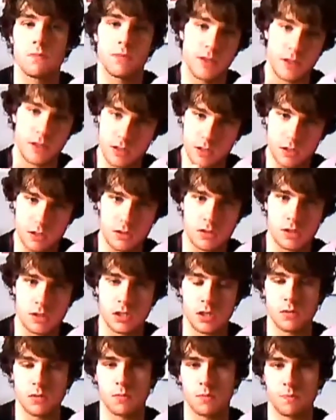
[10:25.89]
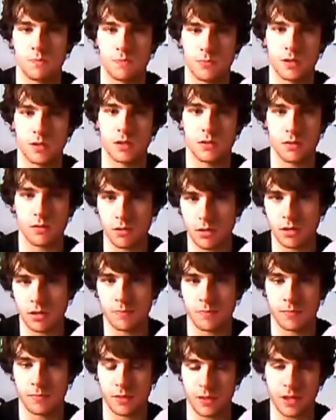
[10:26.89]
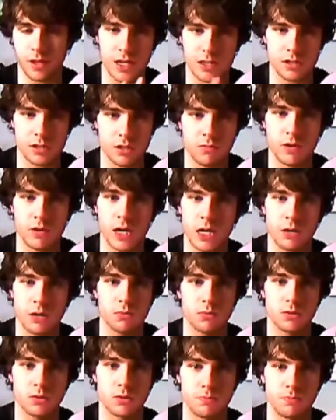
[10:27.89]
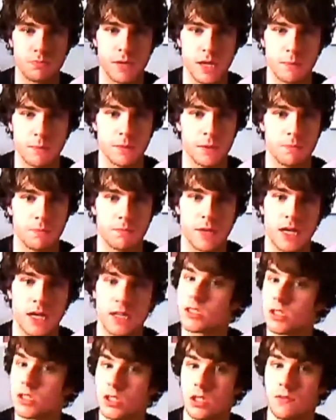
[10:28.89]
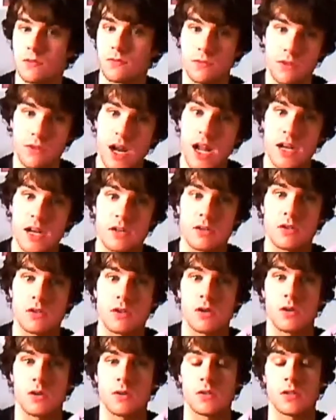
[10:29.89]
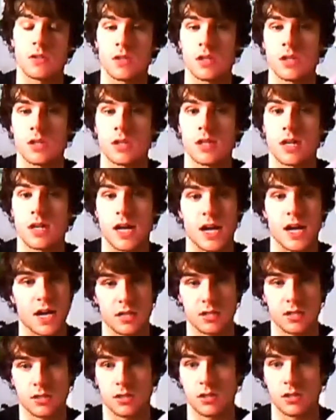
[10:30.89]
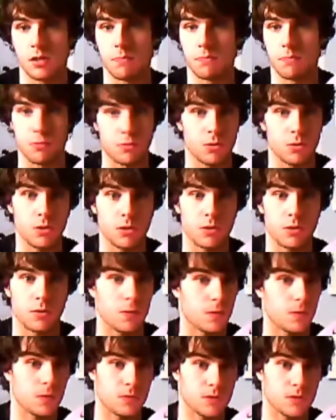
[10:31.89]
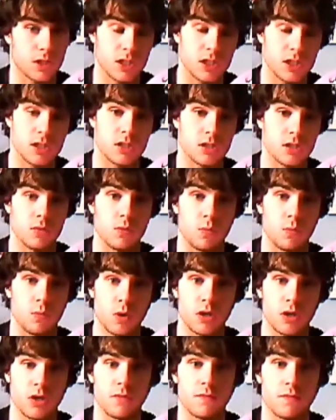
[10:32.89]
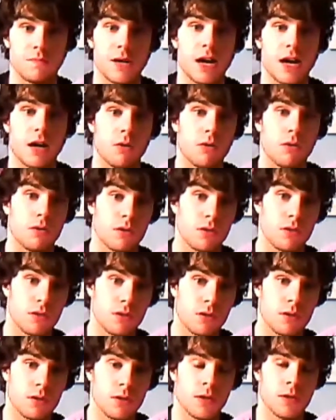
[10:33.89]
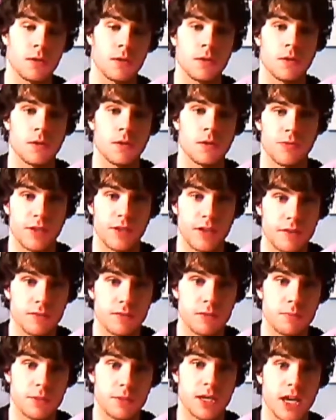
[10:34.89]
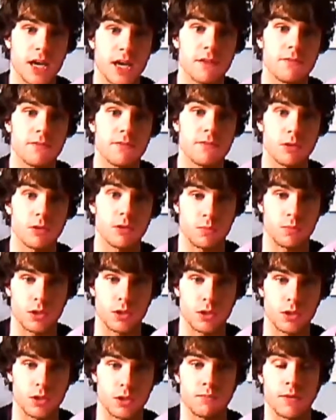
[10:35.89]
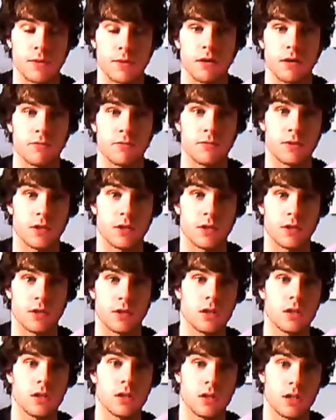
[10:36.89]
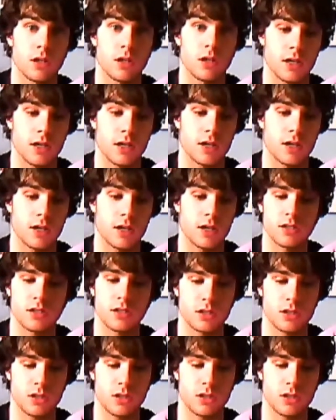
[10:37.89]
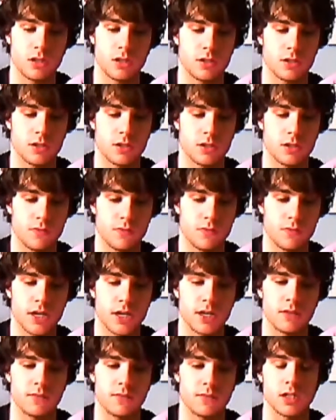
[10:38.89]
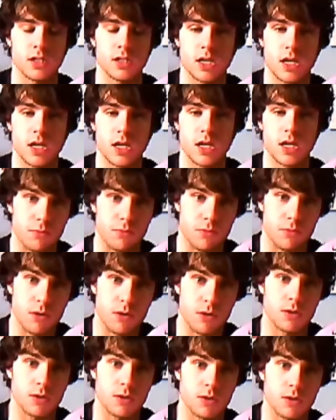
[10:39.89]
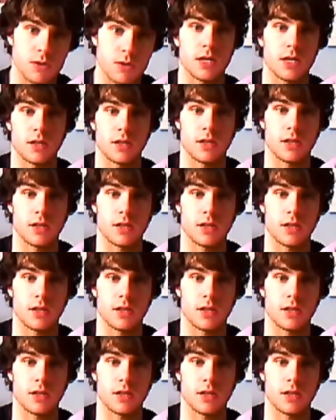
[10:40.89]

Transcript: There's also ask around, maybe ask your friend or ask your brother or sister, word of mouth. You have to be careful with word of mouth. Yeah. Ask your friend if there's any bronies that